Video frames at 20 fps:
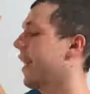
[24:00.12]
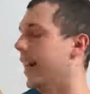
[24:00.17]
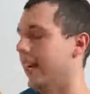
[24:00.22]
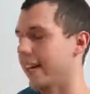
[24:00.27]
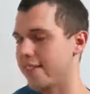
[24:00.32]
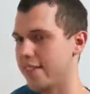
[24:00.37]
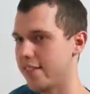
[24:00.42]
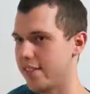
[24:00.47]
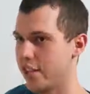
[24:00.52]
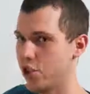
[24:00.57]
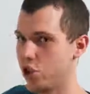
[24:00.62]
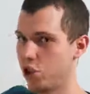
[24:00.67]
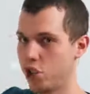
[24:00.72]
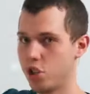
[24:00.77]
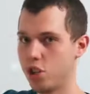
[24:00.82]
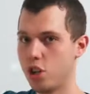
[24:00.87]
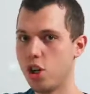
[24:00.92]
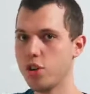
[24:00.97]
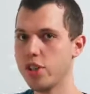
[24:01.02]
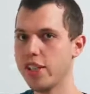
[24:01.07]
guidance is it's
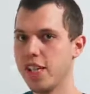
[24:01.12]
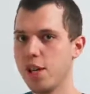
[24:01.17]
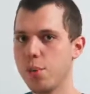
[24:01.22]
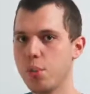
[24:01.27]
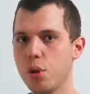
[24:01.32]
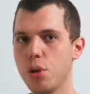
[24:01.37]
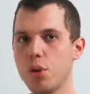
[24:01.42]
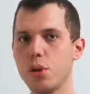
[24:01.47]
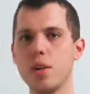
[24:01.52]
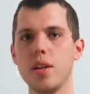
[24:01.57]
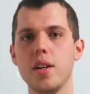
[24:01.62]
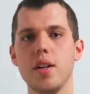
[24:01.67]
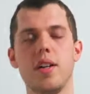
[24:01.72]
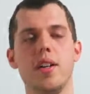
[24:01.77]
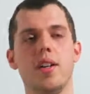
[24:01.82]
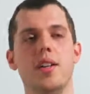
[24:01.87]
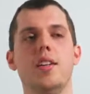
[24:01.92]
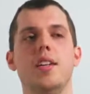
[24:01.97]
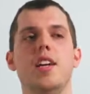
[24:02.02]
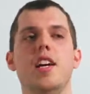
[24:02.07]
just called Hebrew.
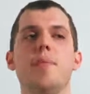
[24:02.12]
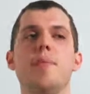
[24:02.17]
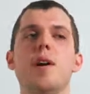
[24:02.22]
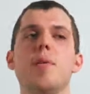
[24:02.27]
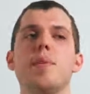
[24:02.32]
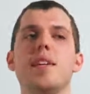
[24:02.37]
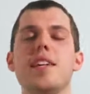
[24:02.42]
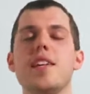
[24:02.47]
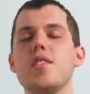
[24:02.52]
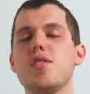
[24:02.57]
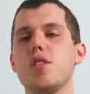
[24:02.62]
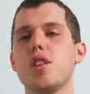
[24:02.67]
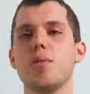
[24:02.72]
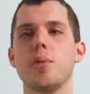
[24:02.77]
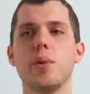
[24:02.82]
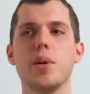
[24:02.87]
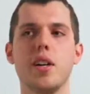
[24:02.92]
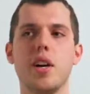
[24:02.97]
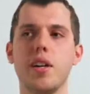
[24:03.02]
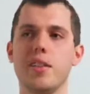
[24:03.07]
It might be easier if
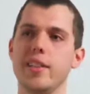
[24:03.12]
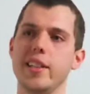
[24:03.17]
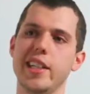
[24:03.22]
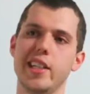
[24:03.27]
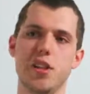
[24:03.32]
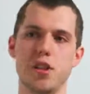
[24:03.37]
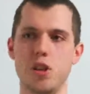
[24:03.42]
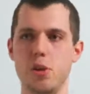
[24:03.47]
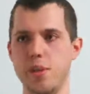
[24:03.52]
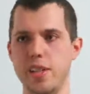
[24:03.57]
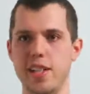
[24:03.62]
we called it like New